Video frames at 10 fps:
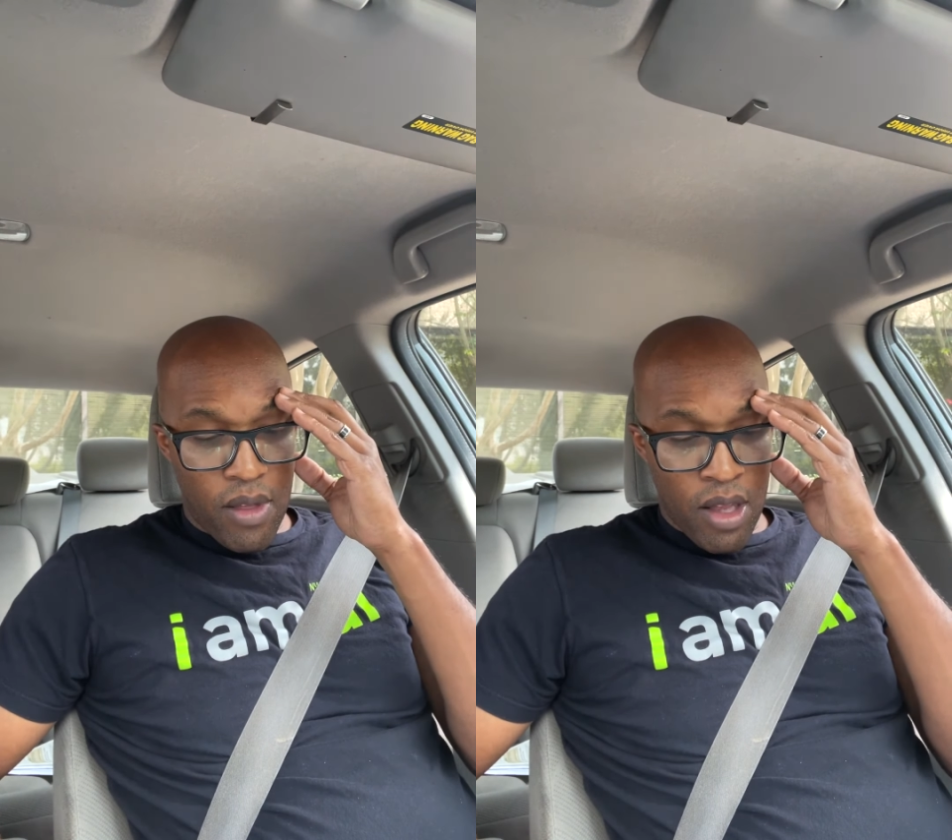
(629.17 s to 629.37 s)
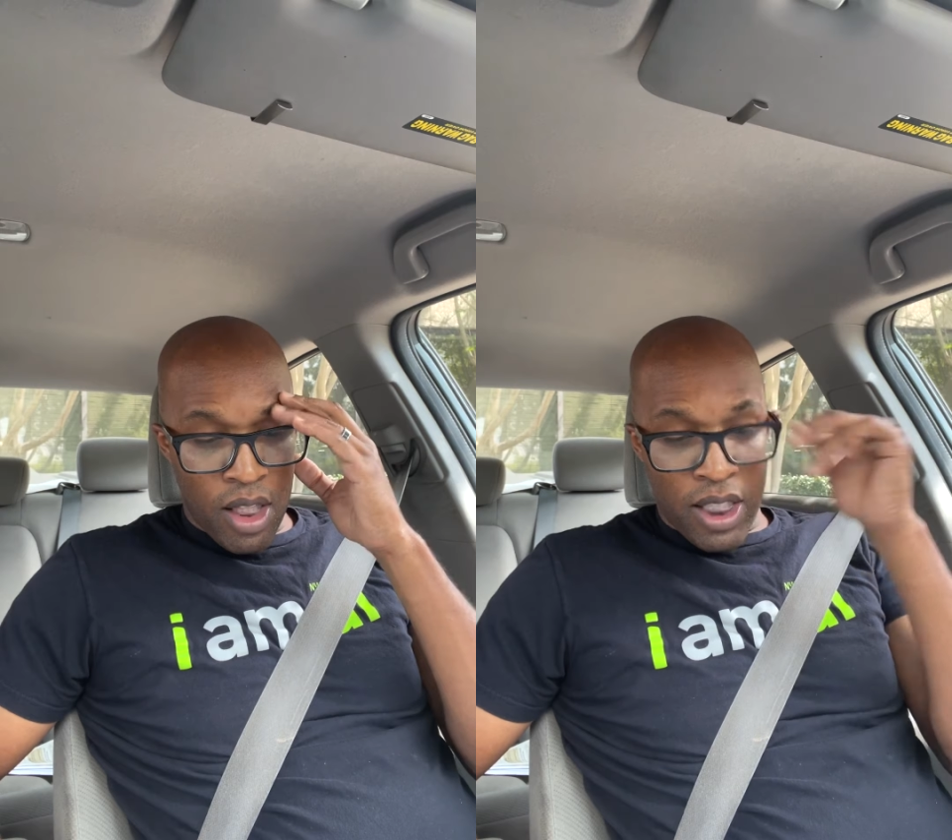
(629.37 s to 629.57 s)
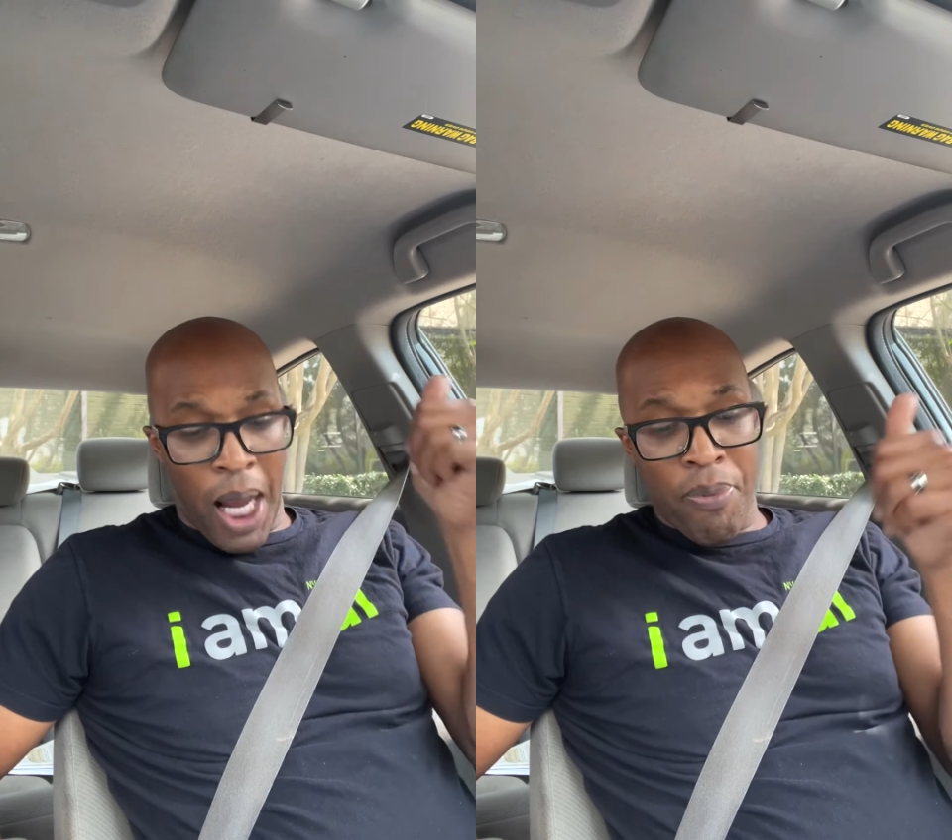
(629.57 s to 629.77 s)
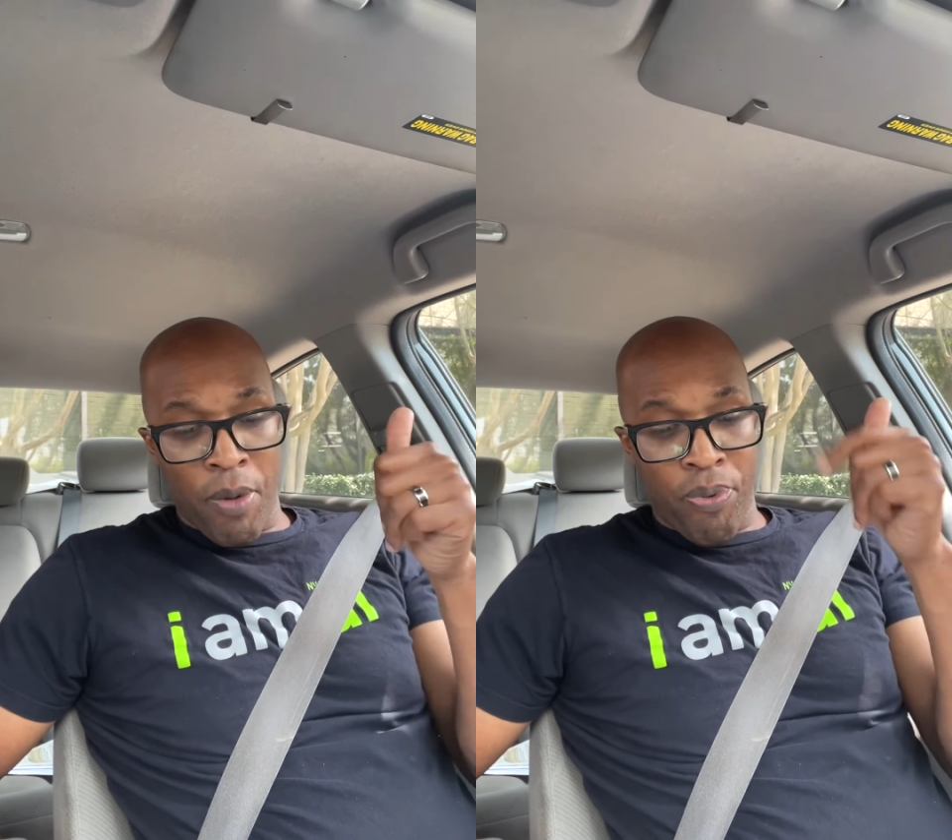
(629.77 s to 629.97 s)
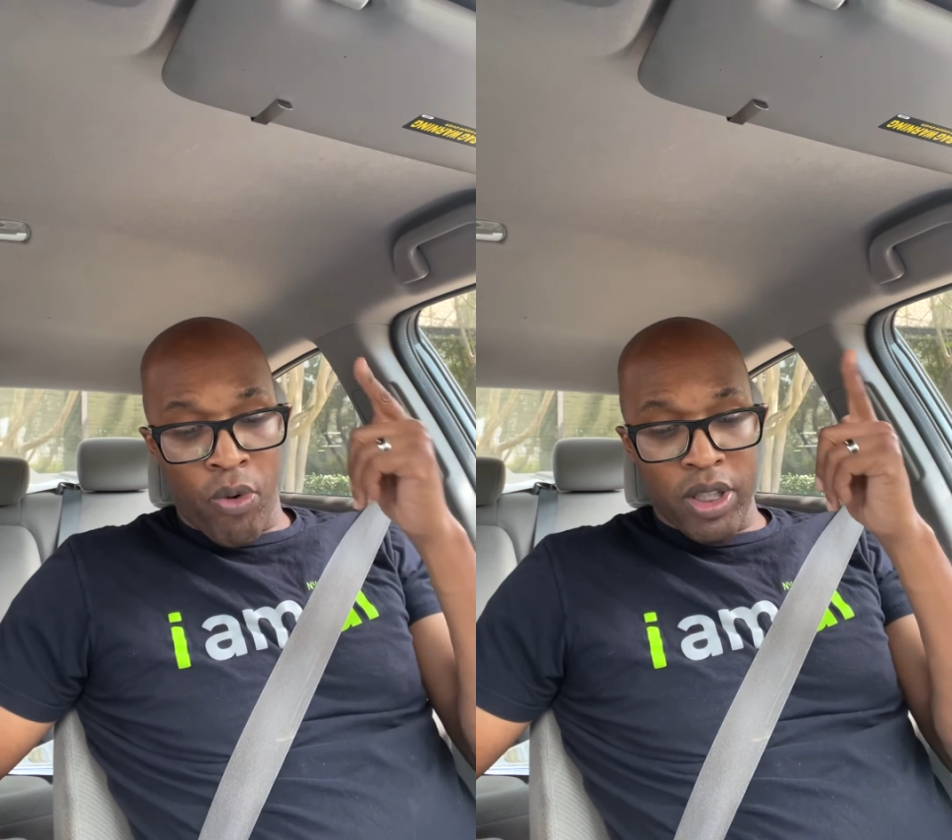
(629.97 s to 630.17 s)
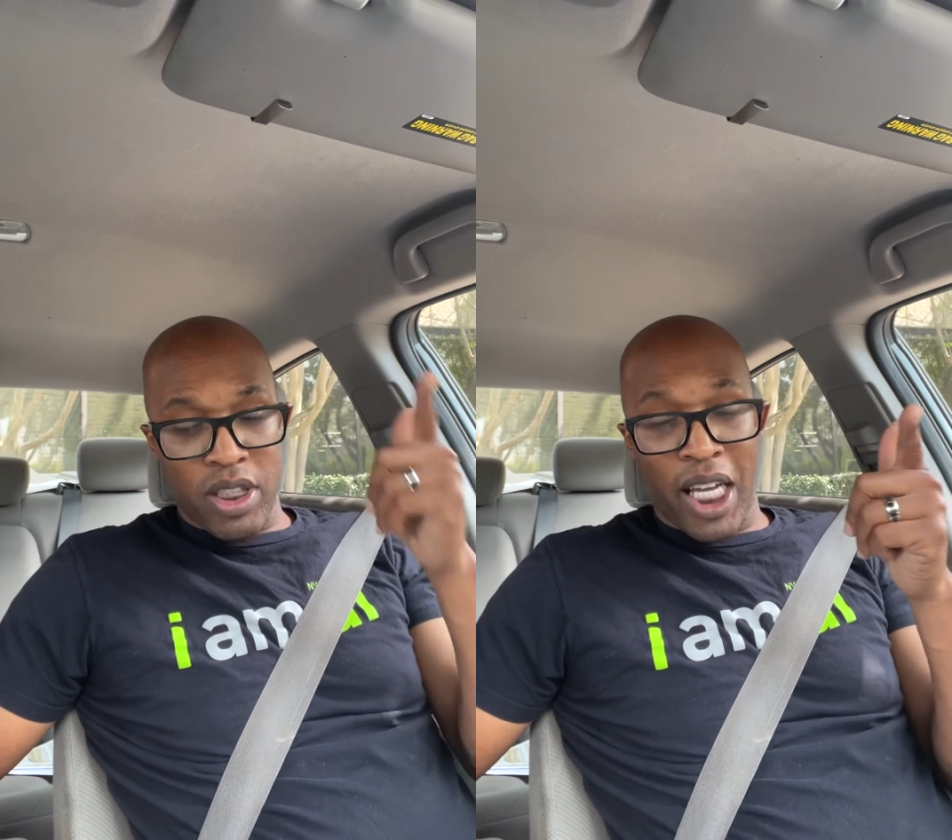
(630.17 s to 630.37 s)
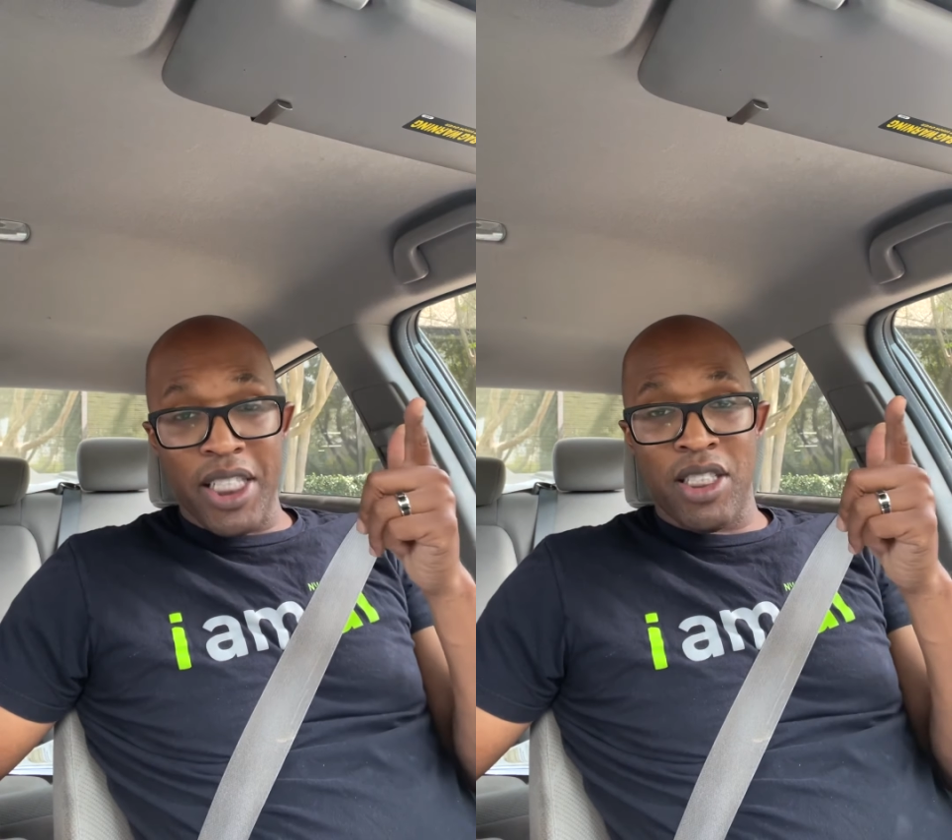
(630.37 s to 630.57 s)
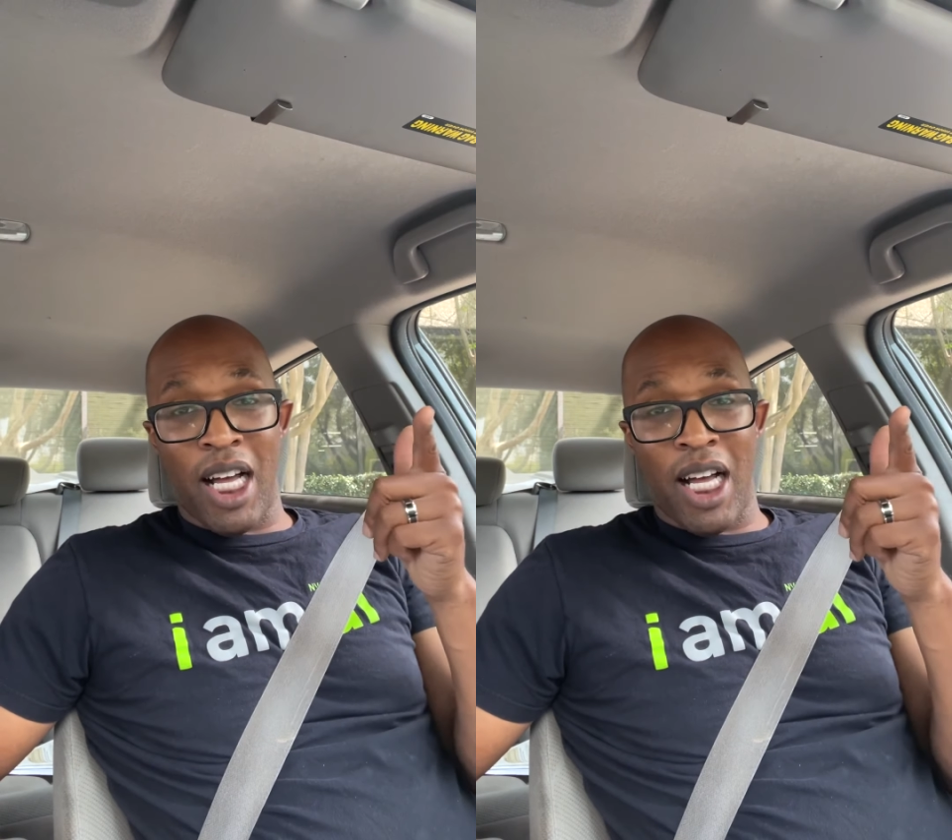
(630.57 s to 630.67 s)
the type of report, station